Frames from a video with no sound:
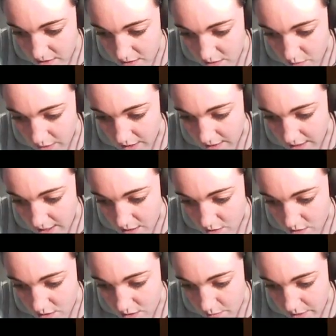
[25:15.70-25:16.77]
the way that I
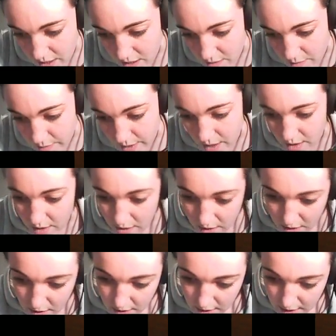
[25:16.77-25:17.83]
use the pen, but
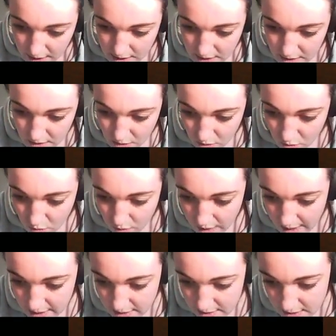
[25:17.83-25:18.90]
it doesn't
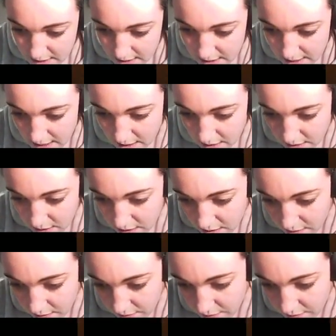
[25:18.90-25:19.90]
quite stand out enough.